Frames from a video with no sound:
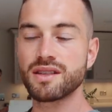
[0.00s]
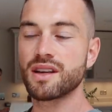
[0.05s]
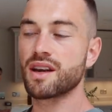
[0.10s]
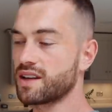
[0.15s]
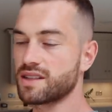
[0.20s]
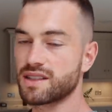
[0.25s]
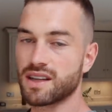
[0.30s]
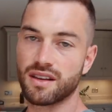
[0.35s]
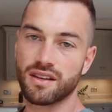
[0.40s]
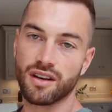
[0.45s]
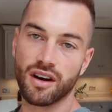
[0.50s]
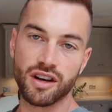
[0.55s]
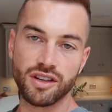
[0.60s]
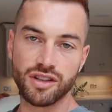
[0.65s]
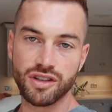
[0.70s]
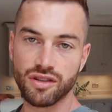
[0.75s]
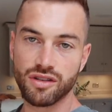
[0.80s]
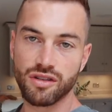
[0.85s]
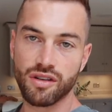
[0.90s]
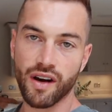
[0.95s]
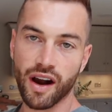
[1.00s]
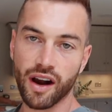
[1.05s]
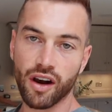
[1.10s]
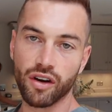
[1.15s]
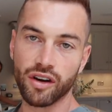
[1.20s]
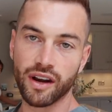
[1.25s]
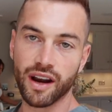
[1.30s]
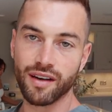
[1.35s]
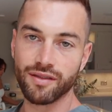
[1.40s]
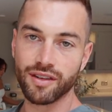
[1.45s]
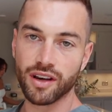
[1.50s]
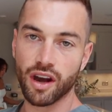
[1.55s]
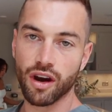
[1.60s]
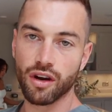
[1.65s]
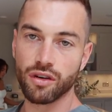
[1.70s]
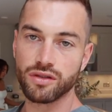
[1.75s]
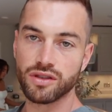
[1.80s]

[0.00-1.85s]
they said that I should crack on and have a go.